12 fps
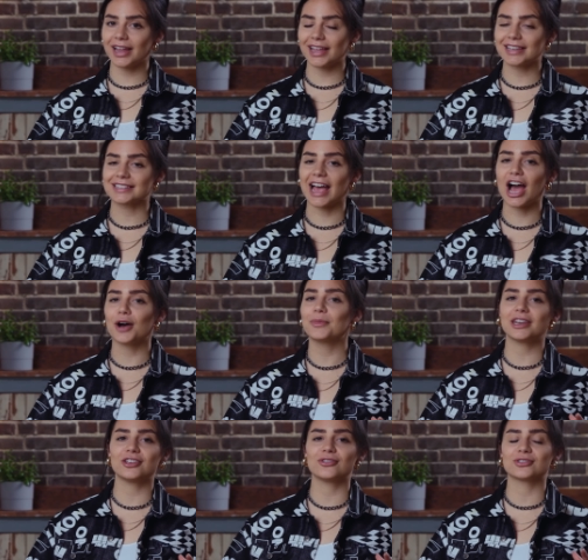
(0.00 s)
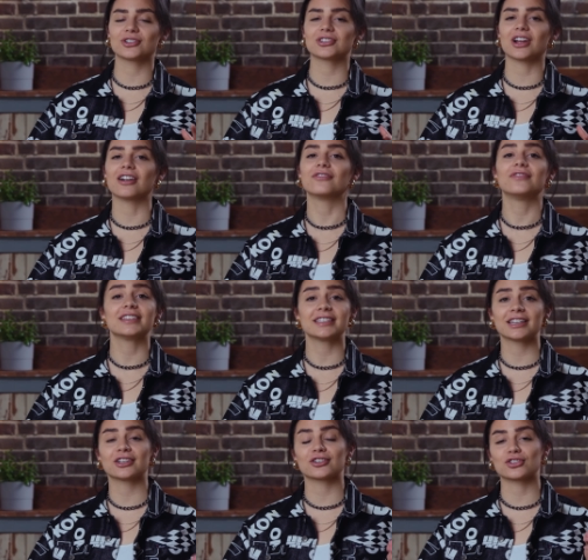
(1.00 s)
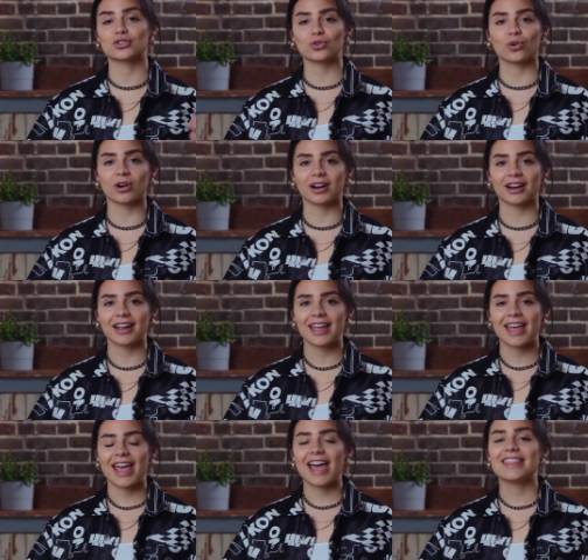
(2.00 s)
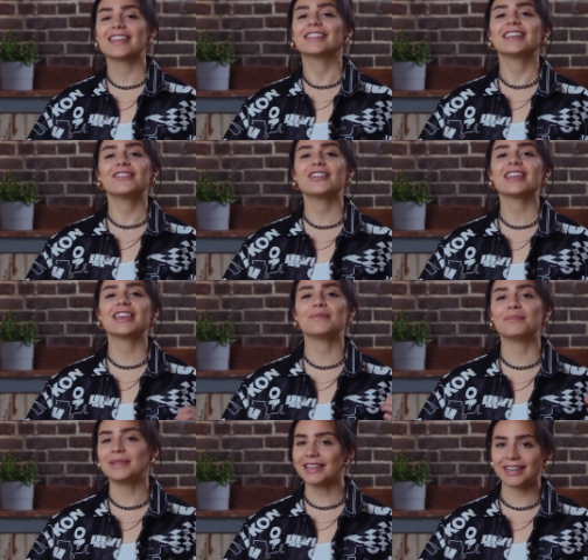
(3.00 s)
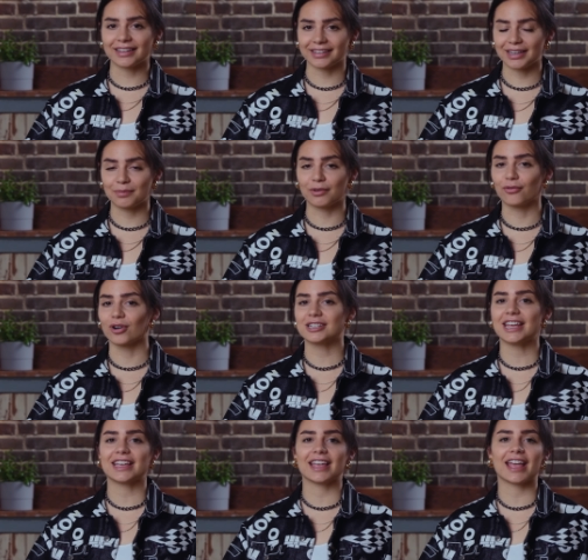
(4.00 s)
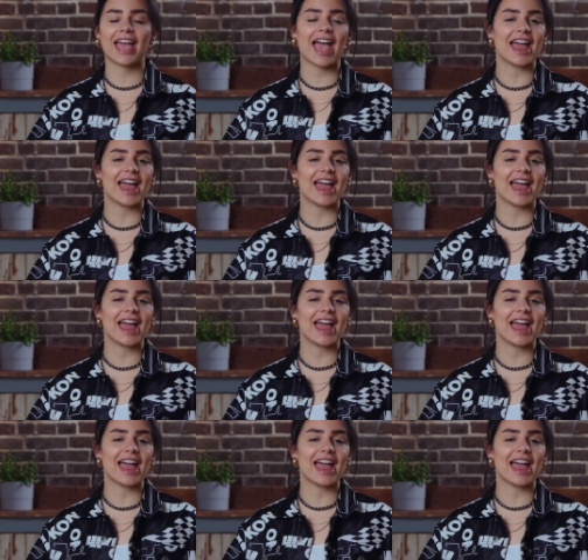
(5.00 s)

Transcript: rate is how many users are visiting your store and then leaving immediately before taking